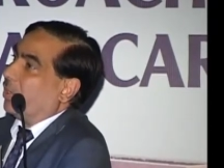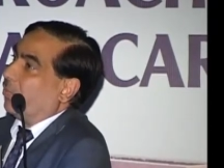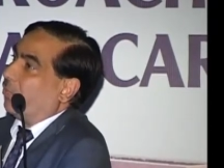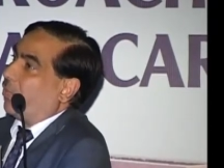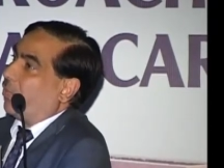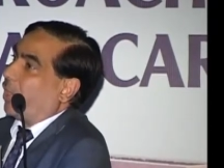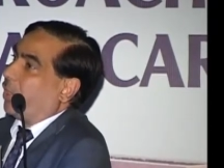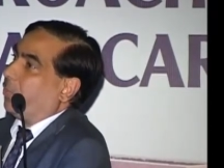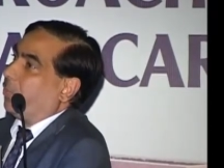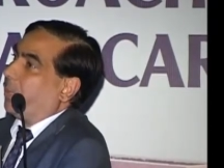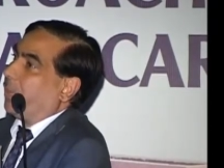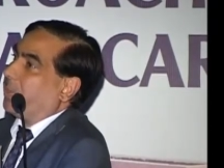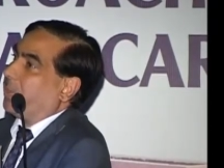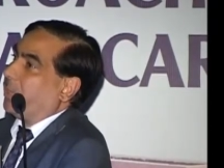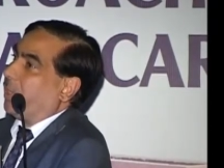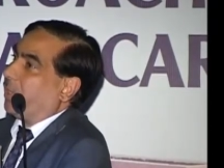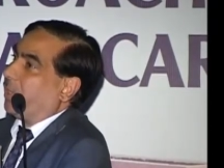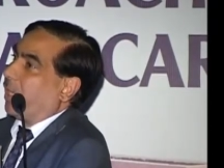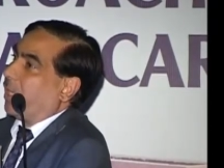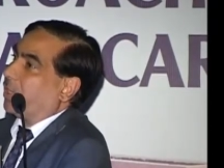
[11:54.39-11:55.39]
40
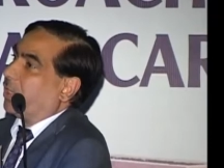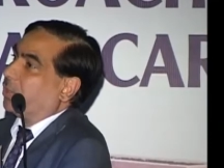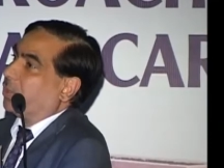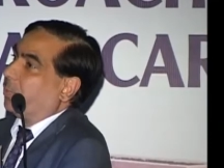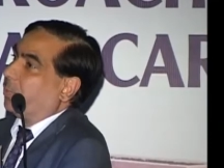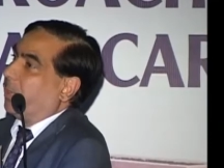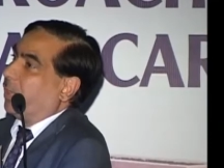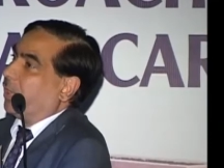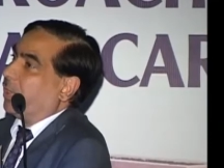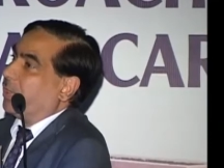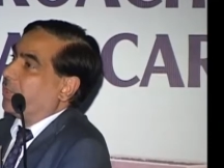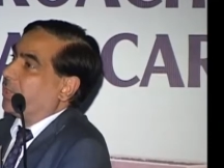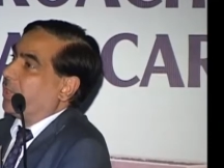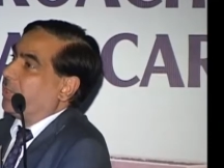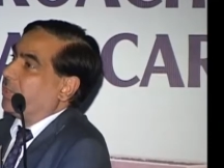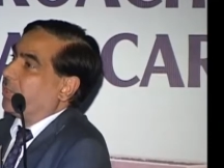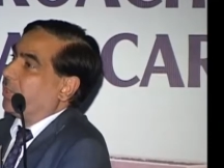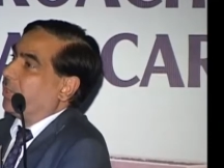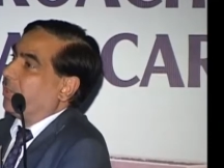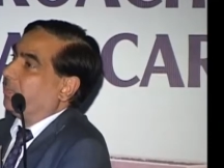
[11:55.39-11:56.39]
patients had tricuspid
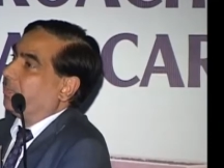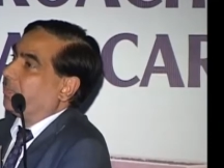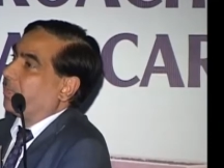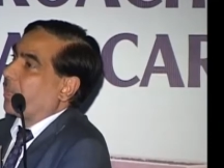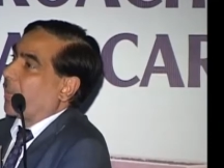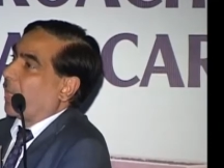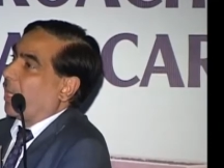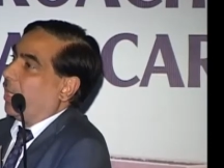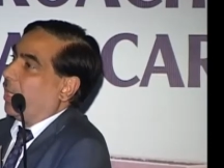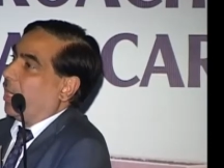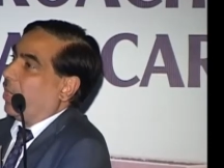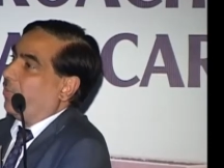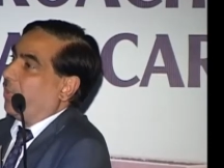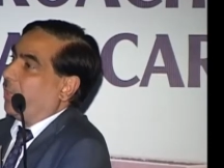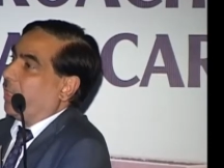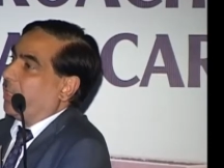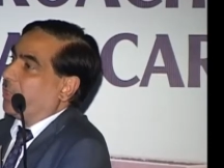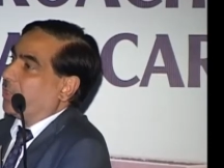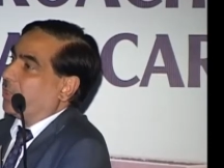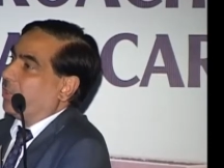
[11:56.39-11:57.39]
regurgitation,
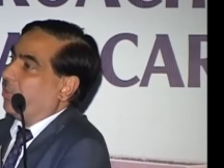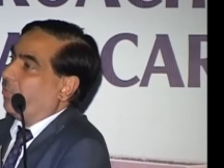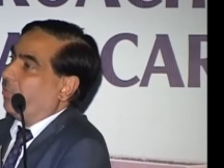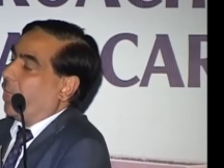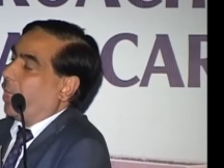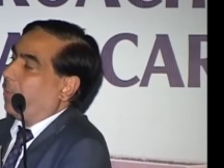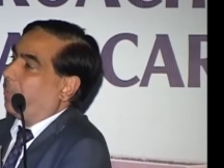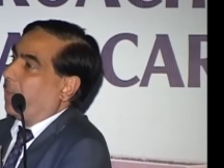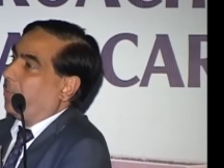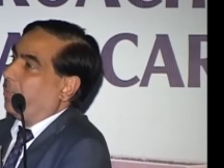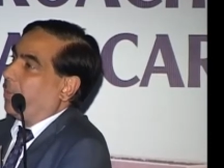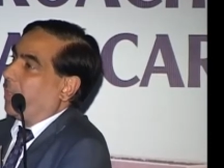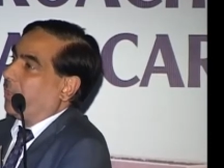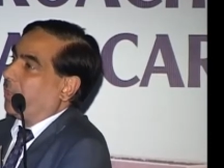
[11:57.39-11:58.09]
11 had severe pulmonary